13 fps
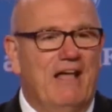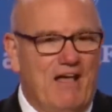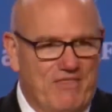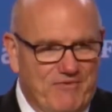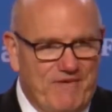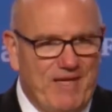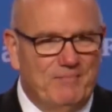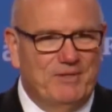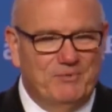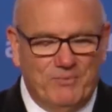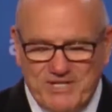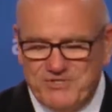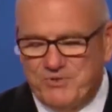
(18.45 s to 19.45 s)
of the Family
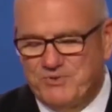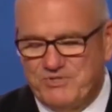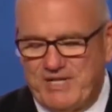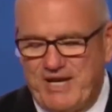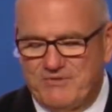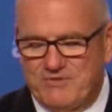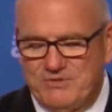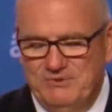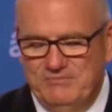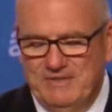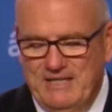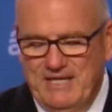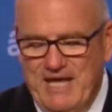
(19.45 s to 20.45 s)
Research Council
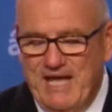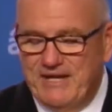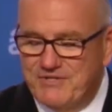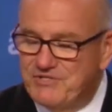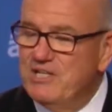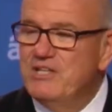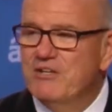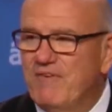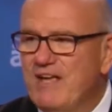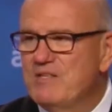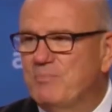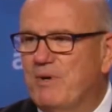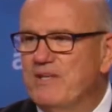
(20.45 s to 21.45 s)
and a senior
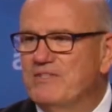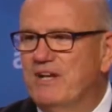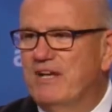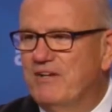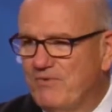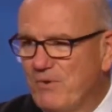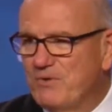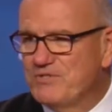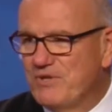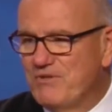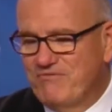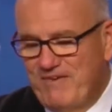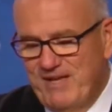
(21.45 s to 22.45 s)
vice president focused
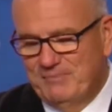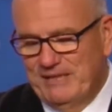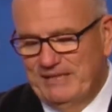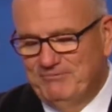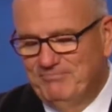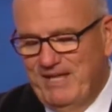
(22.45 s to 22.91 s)
on the family.